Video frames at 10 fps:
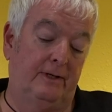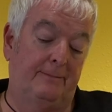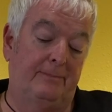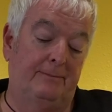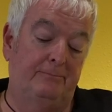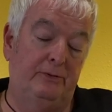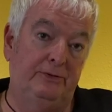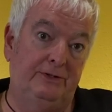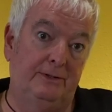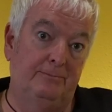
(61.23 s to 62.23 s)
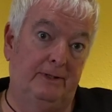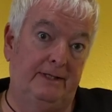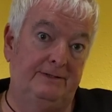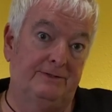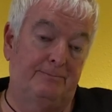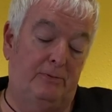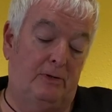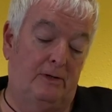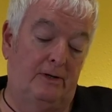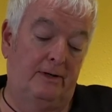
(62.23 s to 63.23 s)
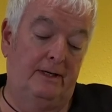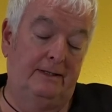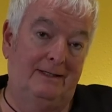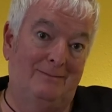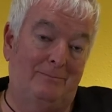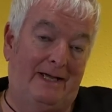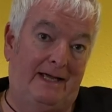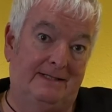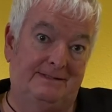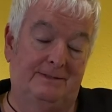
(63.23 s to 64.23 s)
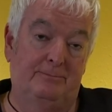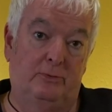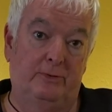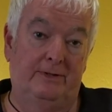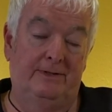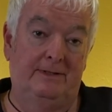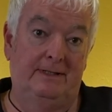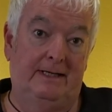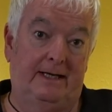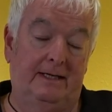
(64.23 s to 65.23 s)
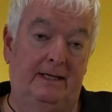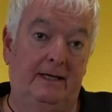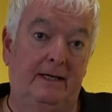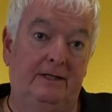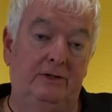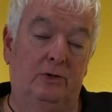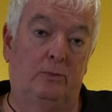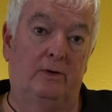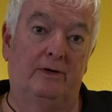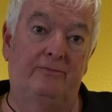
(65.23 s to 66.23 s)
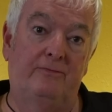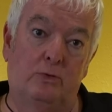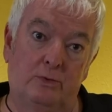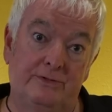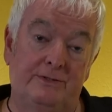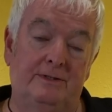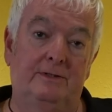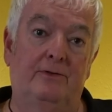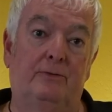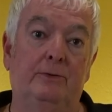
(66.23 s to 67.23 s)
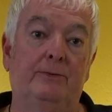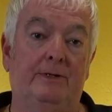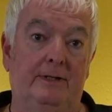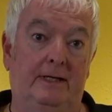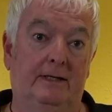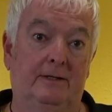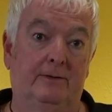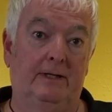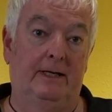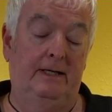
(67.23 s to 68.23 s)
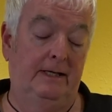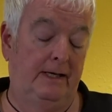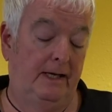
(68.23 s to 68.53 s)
up and push the blades apart and get past the point of the nick. You don't want to force it through the nick, okay?